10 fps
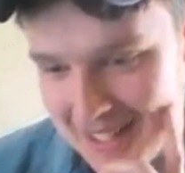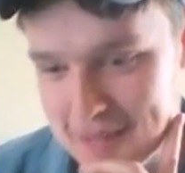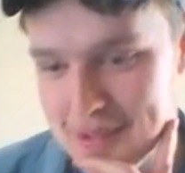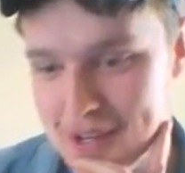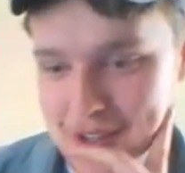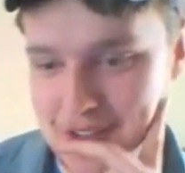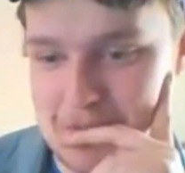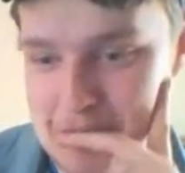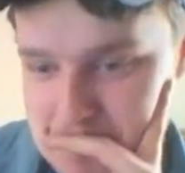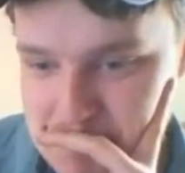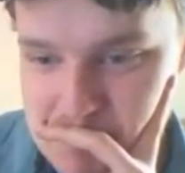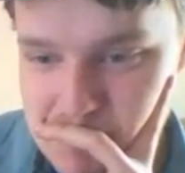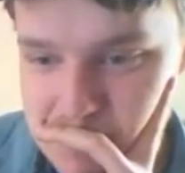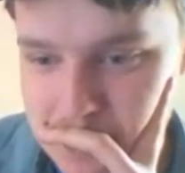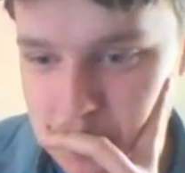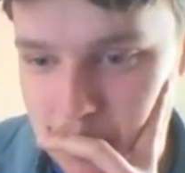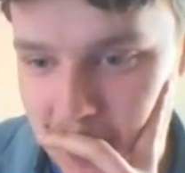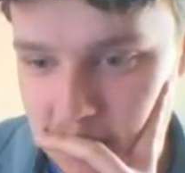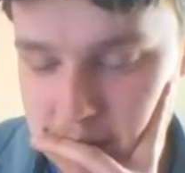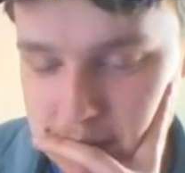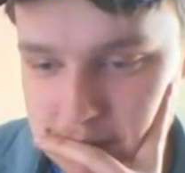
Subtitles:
in the box. Wow.